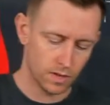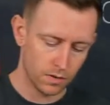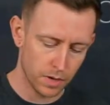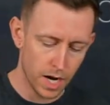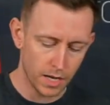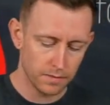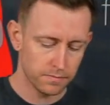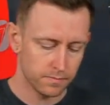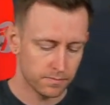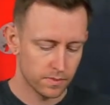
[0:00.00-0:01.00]
All right,
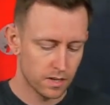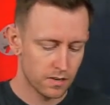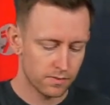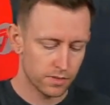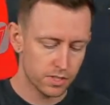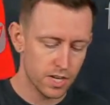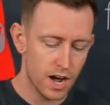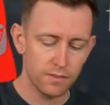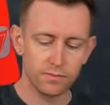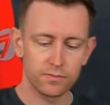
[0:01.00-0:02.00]
first
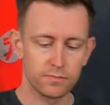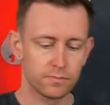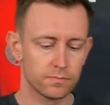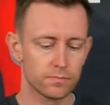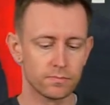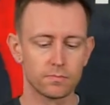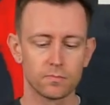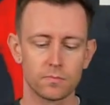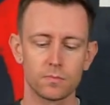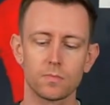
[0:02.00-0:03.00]
off,
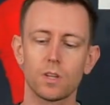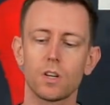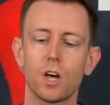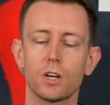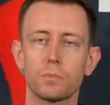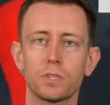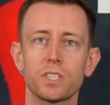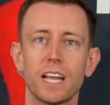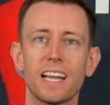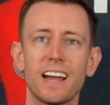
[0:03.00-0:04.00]
little
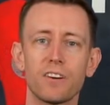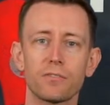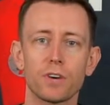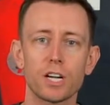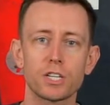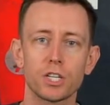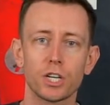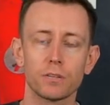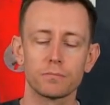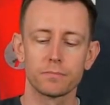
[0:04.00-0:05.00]
100% air freshener.
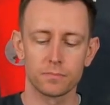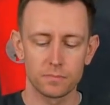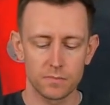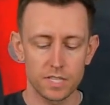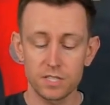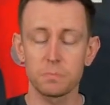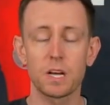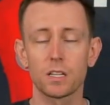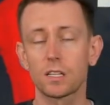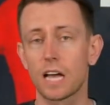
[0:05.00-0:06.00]
These
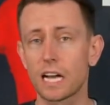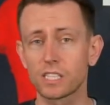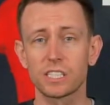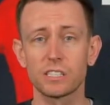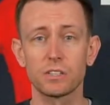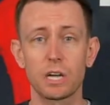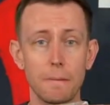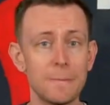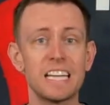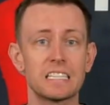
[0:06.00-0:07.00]
smell actually
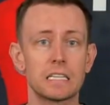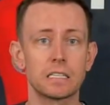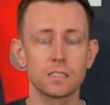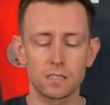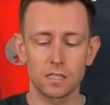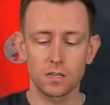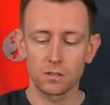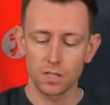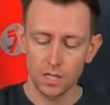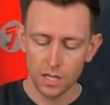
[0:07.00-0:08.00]
amazing. So
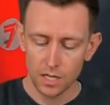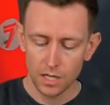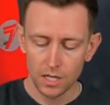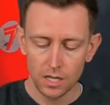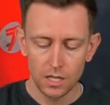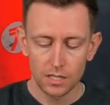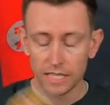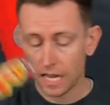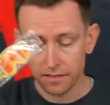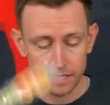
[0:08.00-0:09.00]

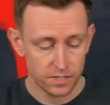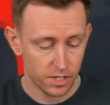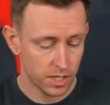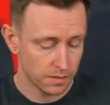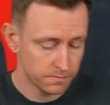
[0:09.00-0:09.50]
yeah, these are good.